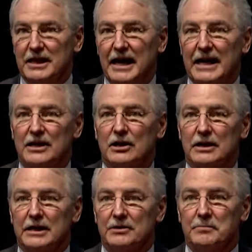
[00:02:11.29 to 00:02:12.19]
and it'll
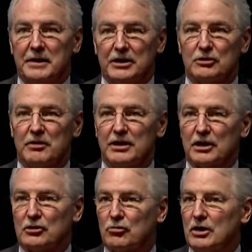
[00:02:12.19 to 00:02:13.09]
integrate
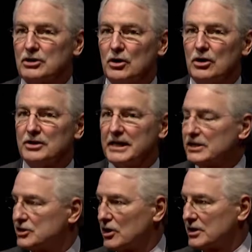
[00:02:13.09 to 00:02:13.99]
across all the
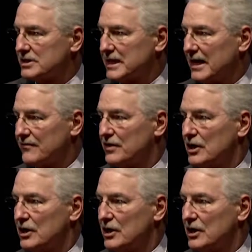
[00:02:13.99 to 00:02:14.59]
ACR staff